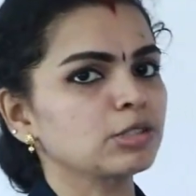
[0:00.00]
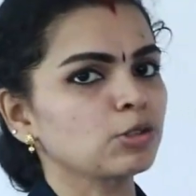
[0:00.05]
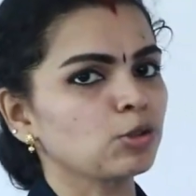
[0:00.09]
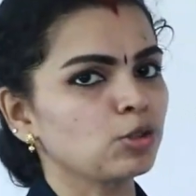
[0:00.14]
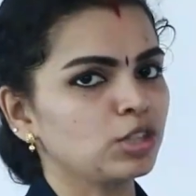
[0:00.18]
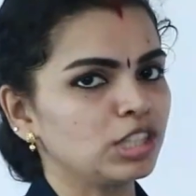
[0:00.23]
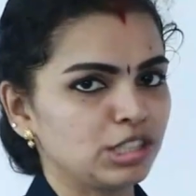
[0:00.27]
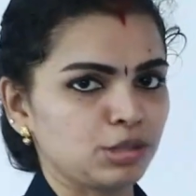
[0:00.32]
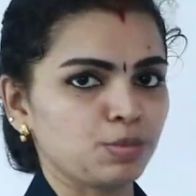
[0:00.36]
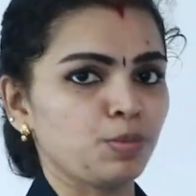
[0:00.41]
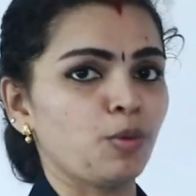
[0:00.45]

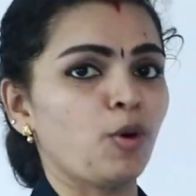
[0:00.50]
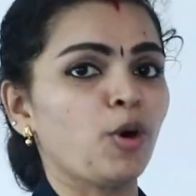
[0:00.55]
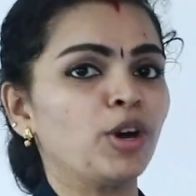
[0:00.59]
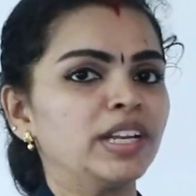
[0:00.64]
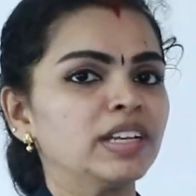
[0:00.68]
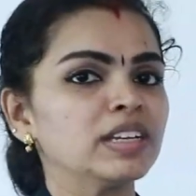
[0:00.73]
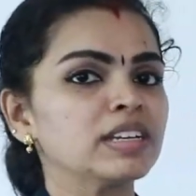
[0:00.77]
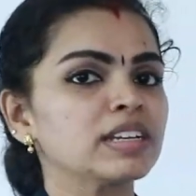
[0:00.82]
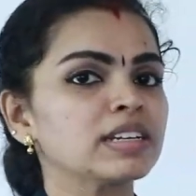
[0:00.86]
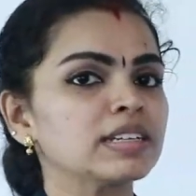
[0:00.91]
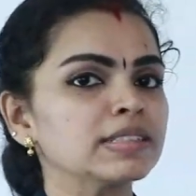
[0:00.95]
So this
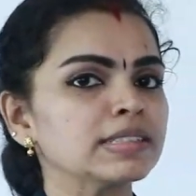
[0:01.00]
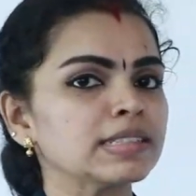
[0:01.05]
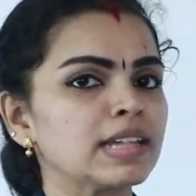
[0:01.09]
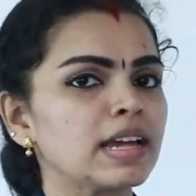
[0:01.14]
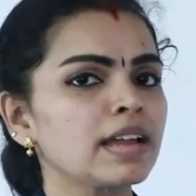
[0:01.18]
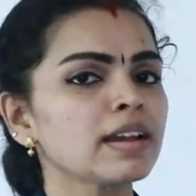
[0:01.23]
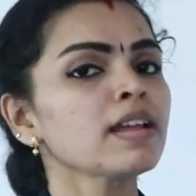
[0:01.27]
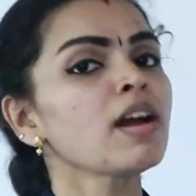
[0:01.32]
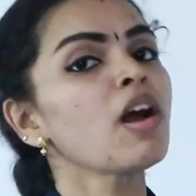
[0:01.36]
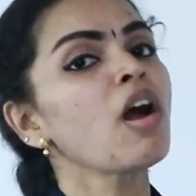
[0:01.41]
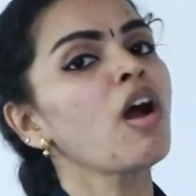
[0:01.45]
monitor is
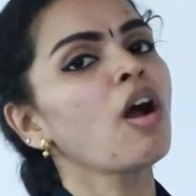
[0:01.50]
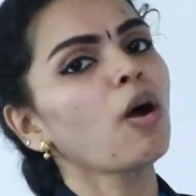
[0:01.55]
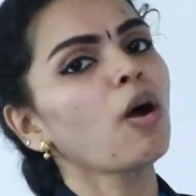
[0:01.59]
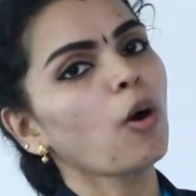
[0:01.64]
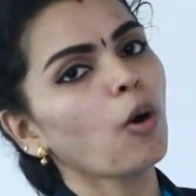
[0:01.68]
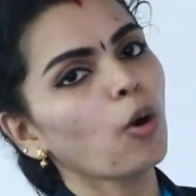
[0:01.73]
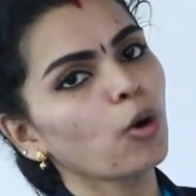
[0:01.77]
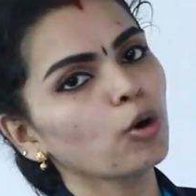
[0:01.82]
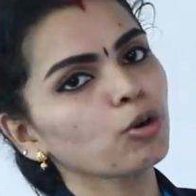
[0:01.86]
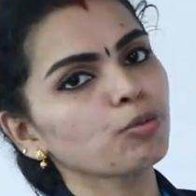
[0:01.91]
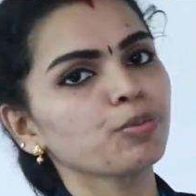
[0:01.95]
an
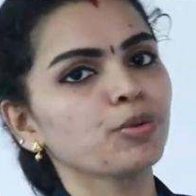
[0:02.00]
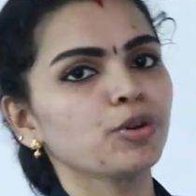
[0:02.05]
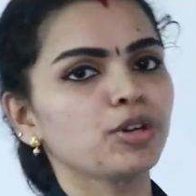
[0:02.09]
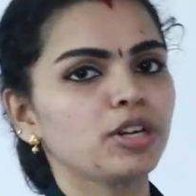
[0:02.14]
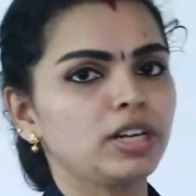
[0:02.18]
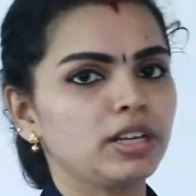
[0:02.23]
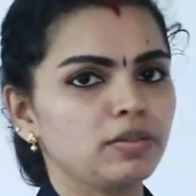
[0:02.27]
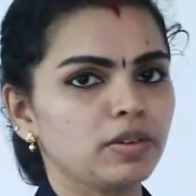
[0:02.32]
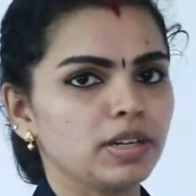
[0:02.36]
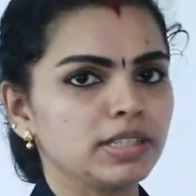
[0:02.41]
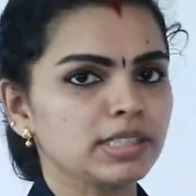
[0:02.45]

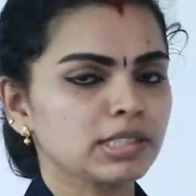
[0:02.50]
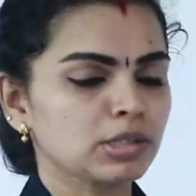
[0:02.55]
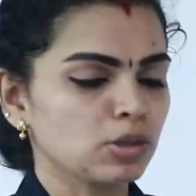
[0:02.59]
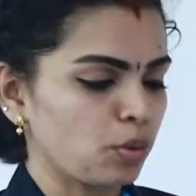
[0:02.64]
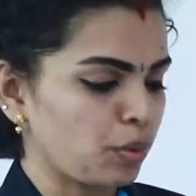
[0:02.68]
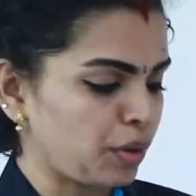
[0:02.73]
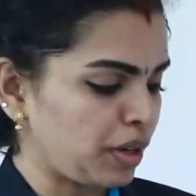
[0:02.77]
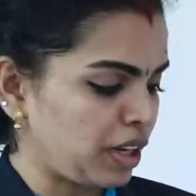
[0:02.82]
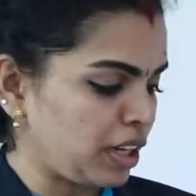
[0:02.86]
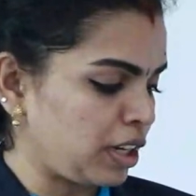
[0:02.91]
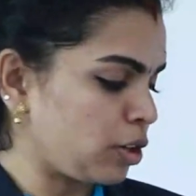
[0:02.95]
output device.
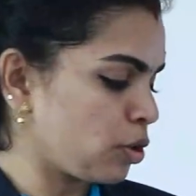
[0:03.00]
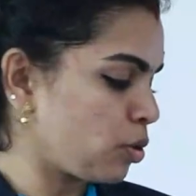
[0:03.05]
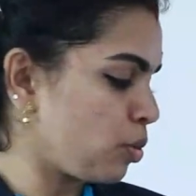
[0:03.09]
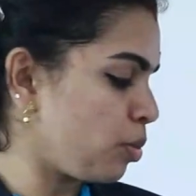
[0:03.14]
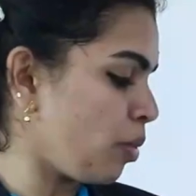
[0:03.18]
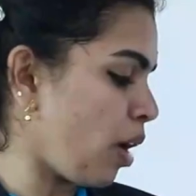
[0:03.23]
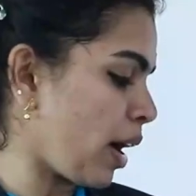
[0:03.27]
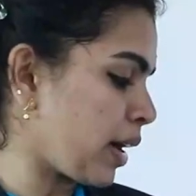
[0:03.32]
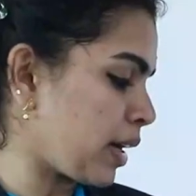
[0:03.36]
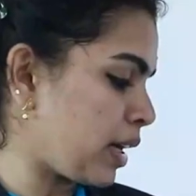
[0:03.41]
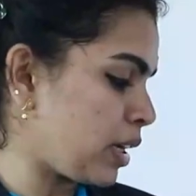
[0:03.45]
So we need to
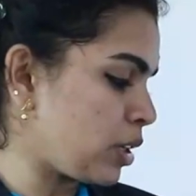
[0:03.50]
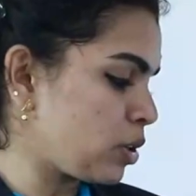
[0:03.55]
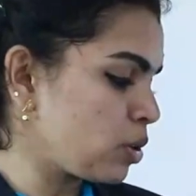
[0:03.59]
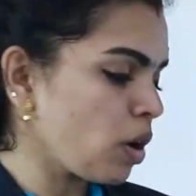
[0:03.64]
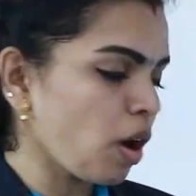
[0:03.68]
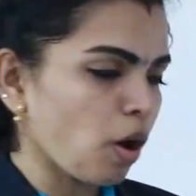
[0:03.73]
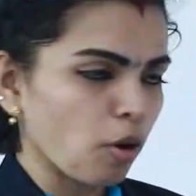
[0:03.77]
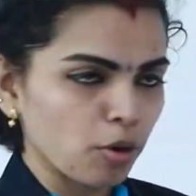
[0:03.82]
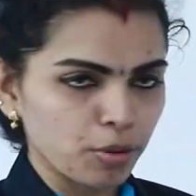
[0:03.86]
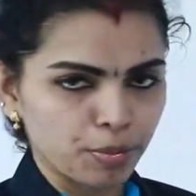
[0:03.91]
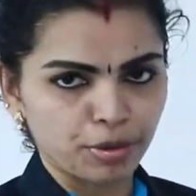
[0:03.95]
mark it
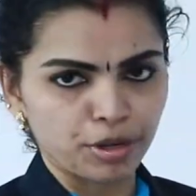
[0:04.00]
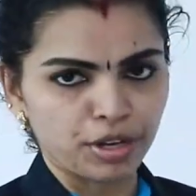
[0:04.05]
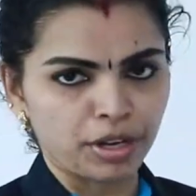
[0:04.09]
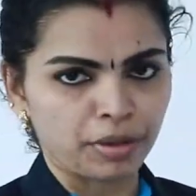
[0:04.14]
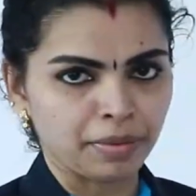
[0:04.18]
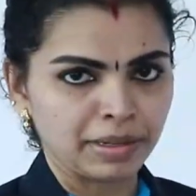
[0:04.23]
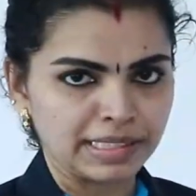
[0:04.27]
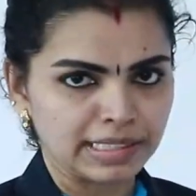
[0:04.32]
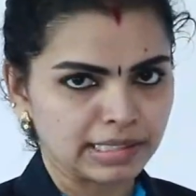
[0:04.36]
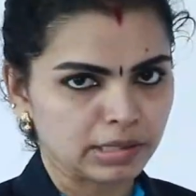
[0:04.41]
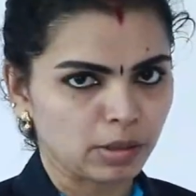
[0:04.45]
to output
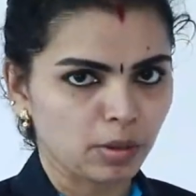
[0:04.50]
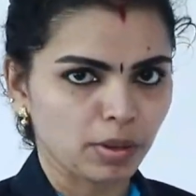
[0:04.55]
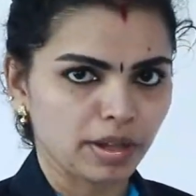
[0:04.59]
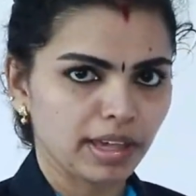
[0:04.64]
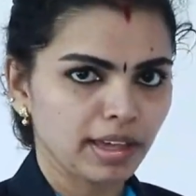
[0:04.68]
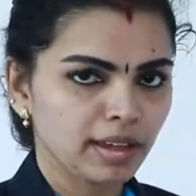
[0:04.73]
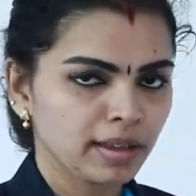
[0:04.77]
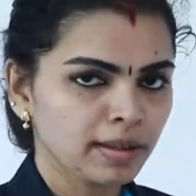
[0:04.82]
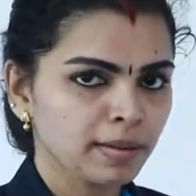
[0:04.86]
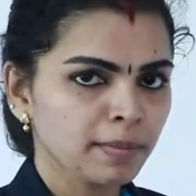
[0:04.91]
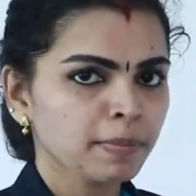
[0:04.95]
device.
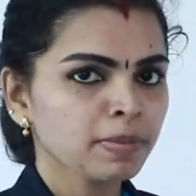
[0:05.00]
Okay.